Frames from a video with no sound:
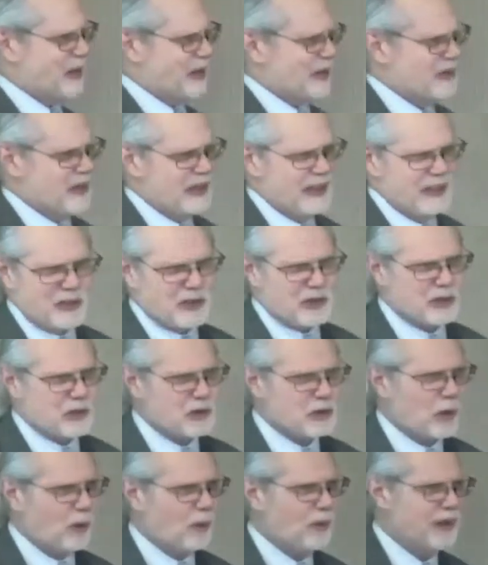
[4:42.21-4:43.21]
it's
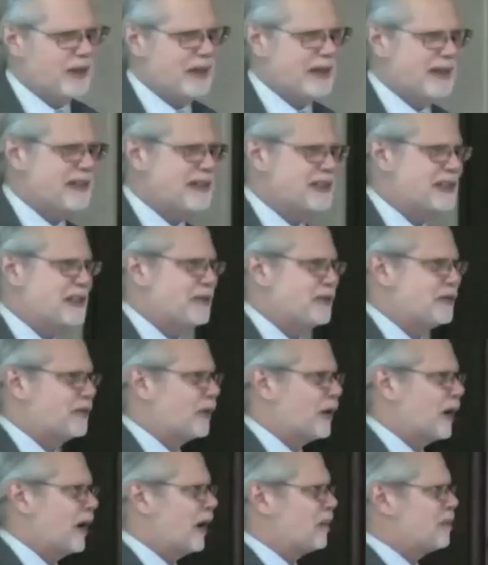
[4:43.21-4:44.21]
so easy for
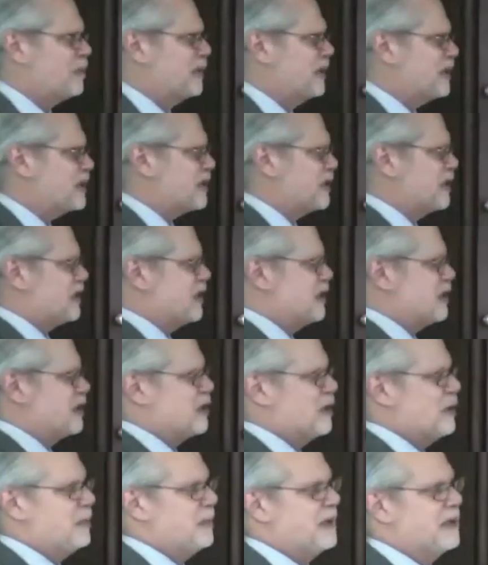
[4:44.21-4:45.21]
our businesses
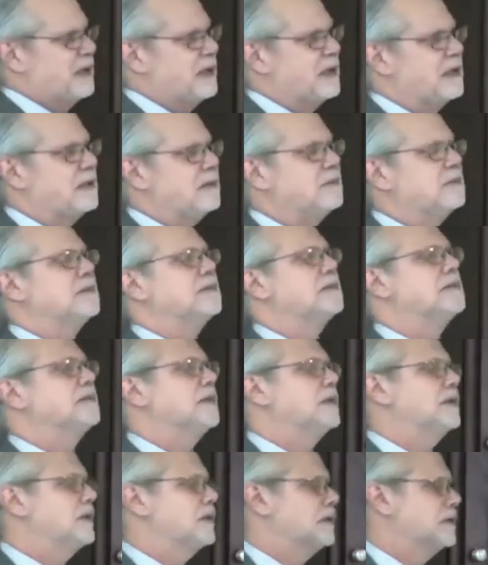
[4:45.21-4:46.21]
to become
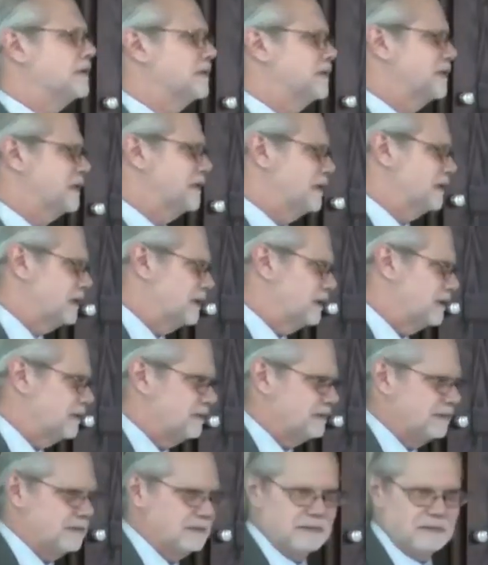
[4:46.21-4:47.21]

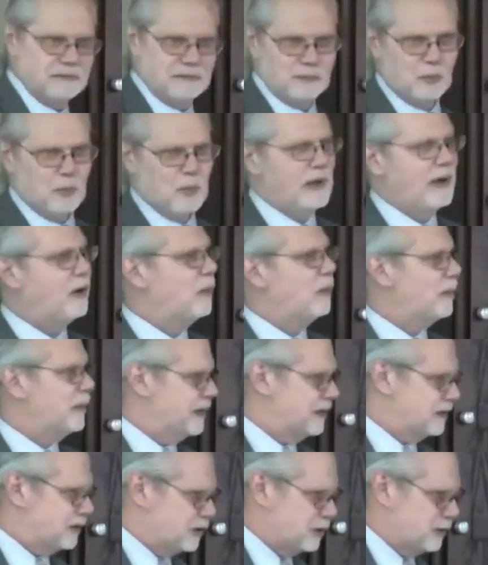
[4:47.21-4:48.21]
overwhelming
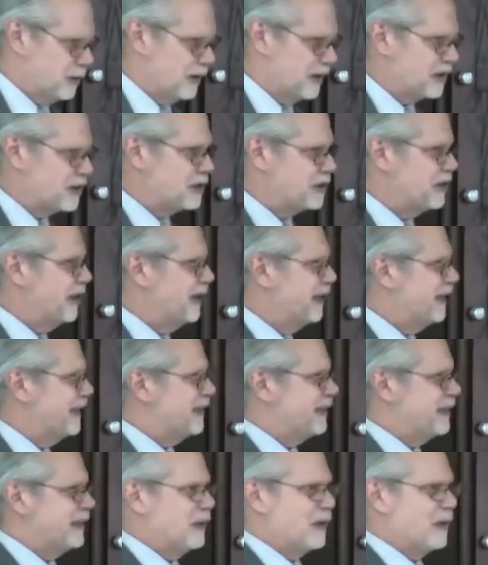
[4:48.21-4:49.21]
to us,
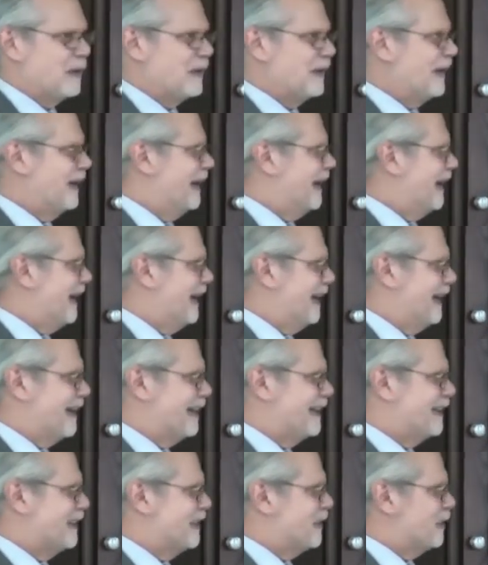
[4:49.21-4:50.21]
you know.
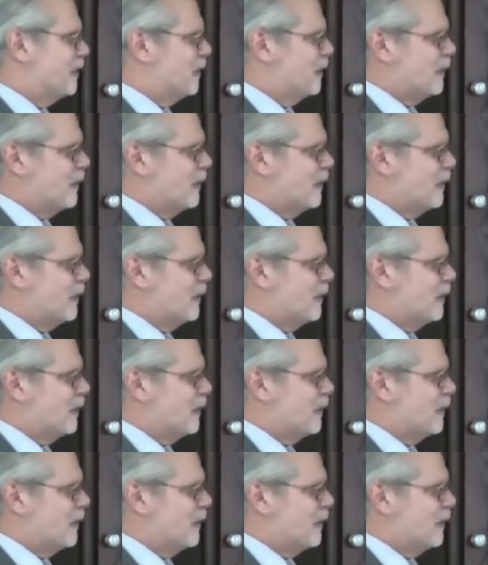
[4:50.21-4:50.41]
And